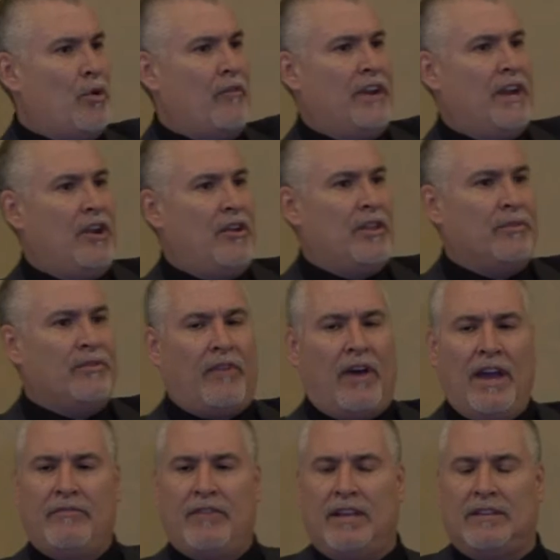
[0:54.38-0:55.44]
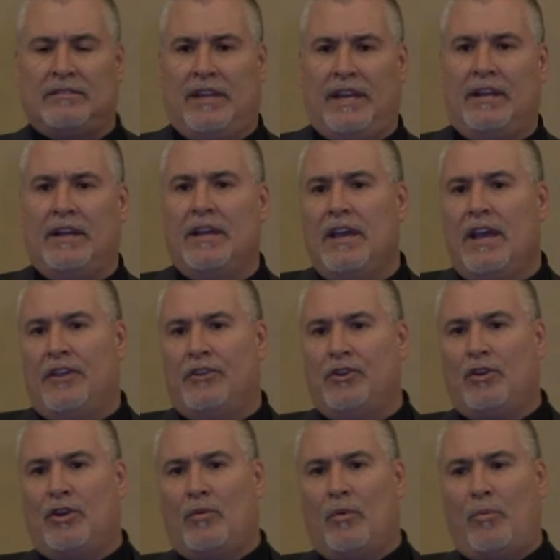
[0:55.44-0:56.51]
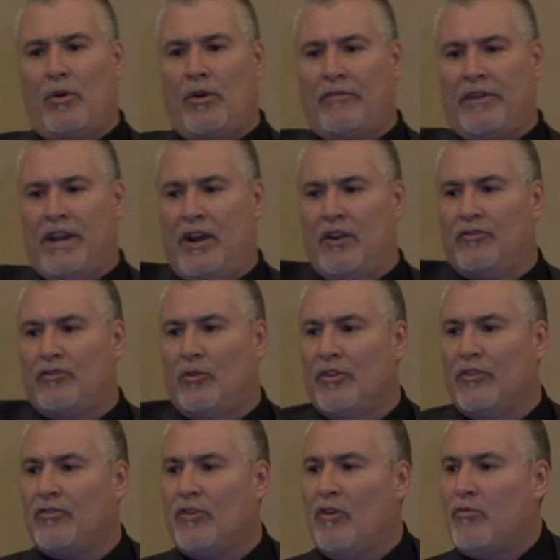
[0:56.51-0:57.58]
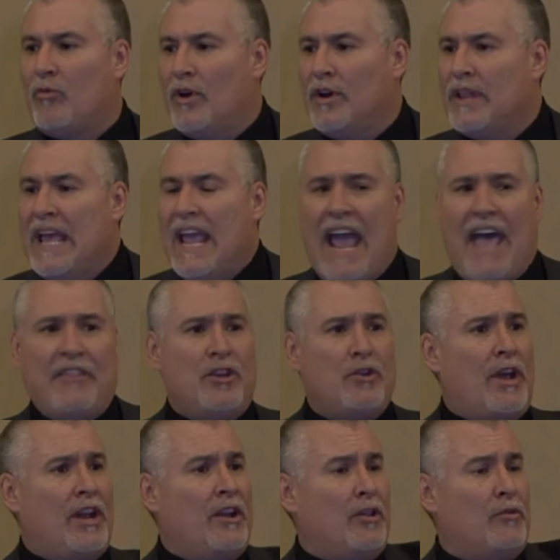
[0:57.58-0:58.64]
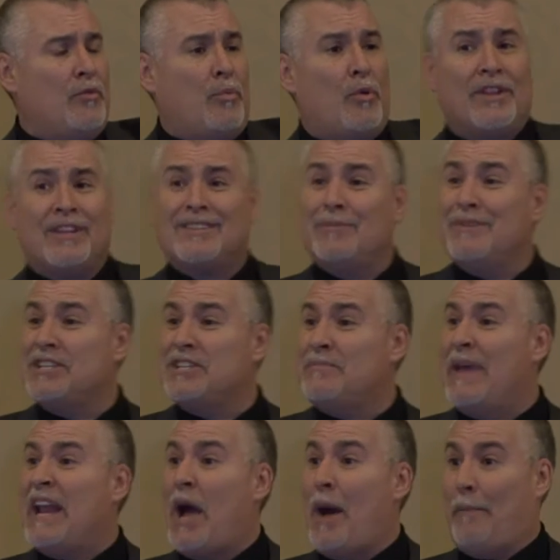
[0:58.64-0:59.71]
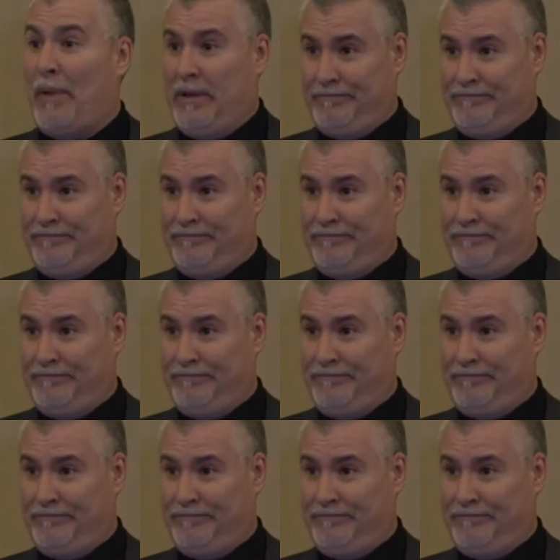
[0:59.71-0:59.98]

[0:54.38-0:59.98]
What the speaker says: over here that was 5 days late, and then you took a report over here, so on and so forth, and then you had another report that somebody just made up.